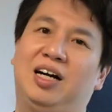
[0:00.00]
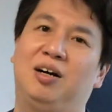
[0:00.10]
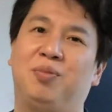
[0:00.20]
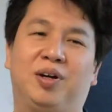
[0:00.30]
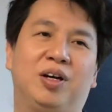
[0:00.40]

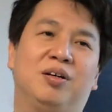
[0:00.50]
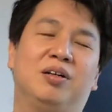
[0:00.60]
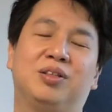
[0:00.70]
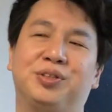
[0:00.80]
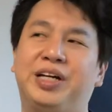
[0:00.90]

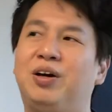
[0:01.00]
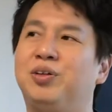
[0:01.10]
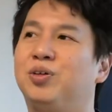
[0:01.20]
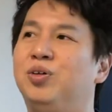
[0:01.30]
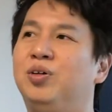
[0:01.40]
Because today I
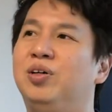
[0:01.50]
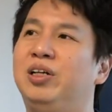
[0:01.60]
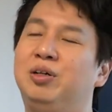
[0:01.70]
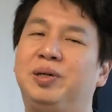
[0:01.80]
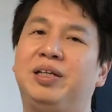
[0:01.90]
want to go a
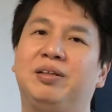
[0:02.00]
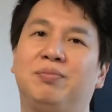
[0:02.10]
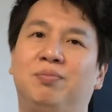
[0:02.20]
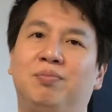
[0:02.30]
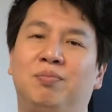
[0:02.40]
little bit
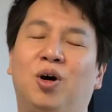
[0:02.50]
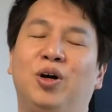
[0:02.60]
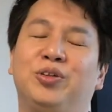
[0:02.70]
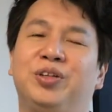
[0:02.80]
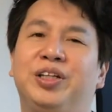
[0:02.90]
more
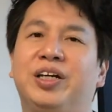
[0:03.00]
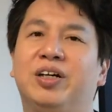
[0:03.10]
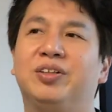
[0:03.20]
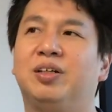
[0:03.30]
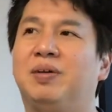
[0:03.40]
into
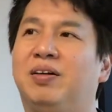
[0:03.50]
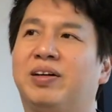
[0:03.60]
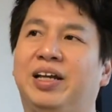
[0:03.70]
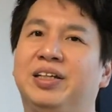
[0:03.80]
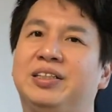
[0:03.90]
details about
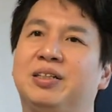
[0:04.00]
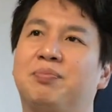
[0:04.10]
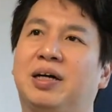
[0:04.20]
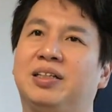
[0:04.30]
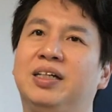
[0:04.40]
candlestick
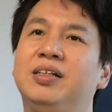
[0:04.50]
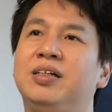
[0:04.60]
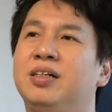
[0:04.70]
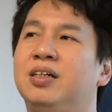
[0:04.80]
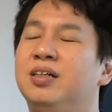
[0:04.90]
pattern.
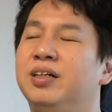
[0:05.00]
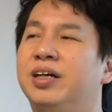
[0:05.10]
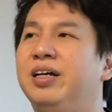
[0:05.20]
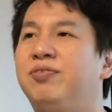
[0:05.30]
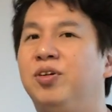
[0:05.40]

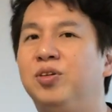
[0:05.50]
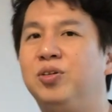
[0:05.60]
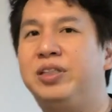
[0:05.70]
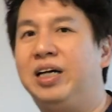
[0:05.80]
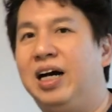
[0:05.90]
Okay, for
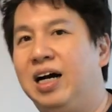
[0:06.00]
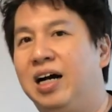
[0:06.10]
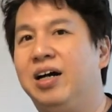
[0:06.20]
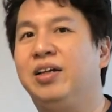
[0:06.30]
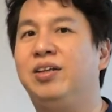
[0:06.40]
those that
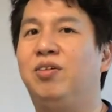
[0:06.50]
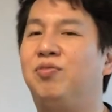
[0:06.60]
are not